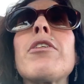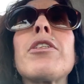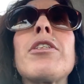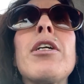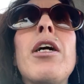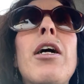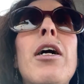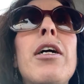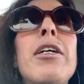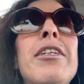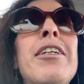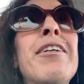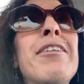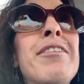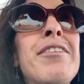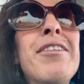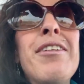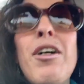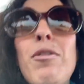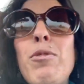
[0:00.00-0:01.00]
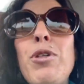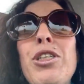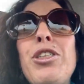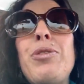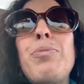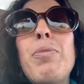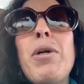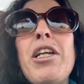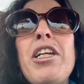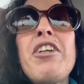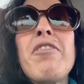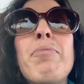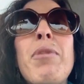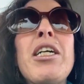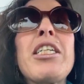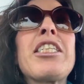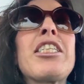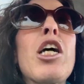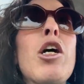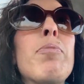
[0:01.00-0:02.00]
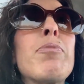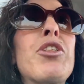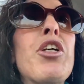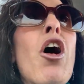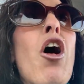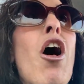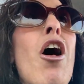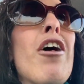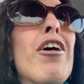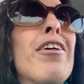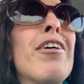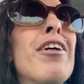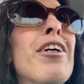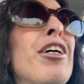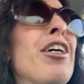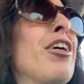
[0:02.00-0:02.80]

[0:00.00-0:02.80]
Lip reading: sign, which many of my subs are,